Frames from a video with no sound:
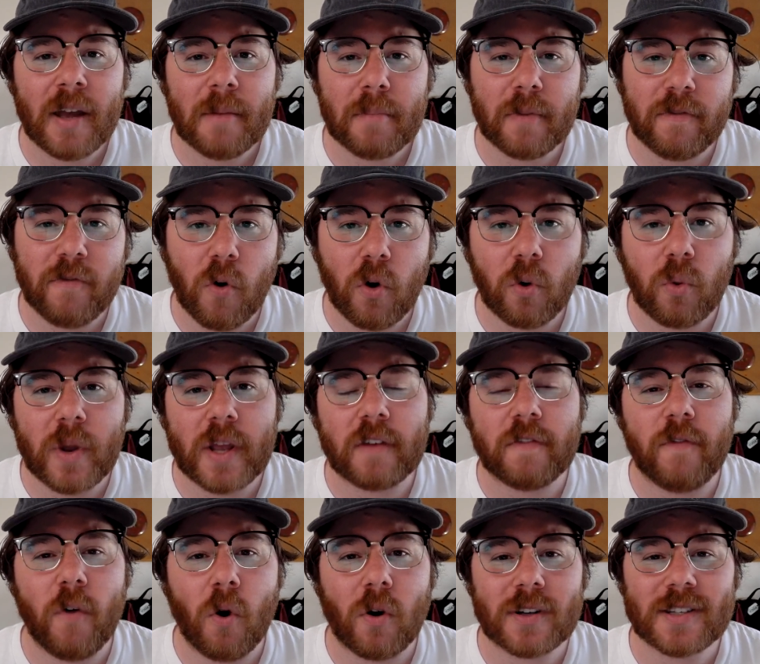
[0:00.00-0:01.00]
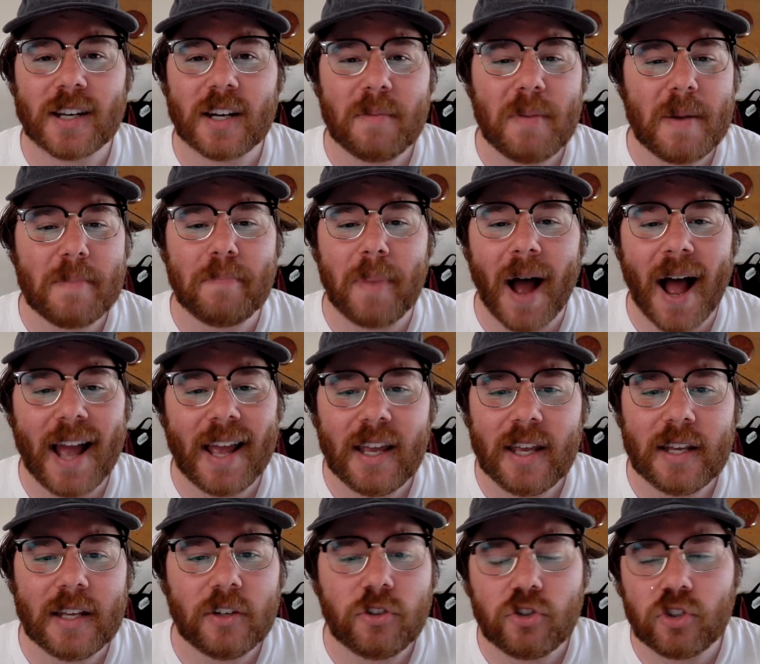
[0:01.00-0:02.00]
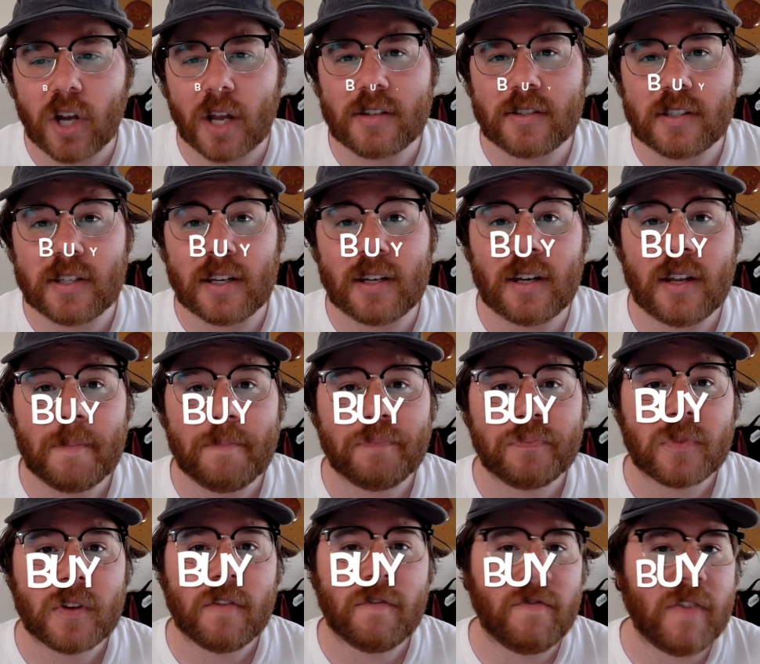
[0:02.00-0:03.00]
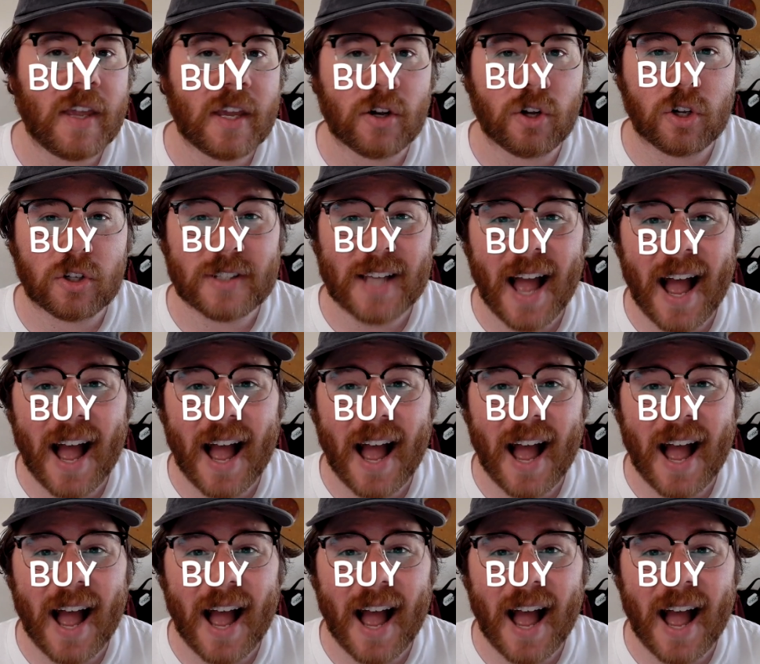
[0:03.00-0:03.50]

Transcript: before week four is going to be buying Justin Fields.